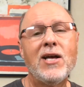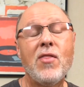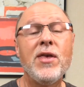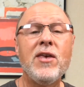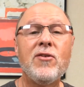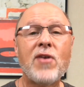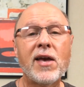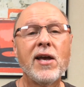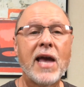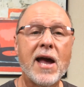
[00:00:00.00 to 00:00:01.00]
The
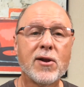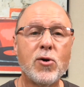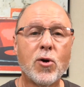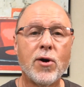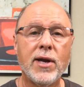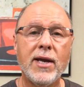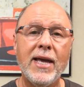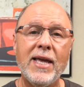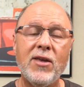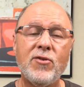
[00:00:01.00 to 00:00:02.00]
second category
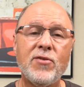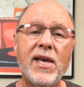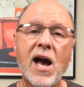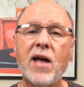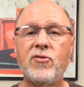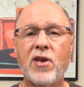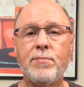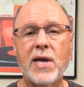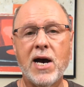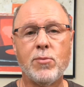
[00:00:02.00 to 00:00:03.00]
is the
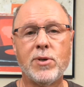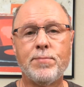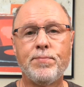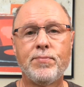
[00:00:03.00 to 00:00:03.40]
concept album.